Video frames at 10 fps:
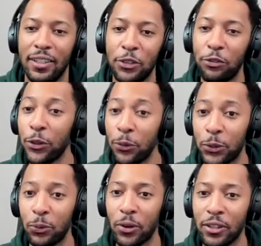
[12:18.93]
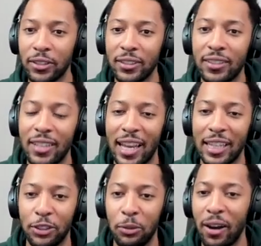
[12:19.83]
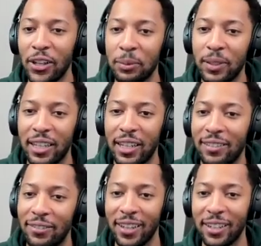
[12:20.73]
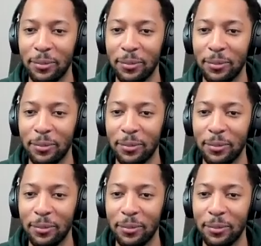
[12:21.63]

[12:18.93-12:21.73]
as few as words as you possibly can, right?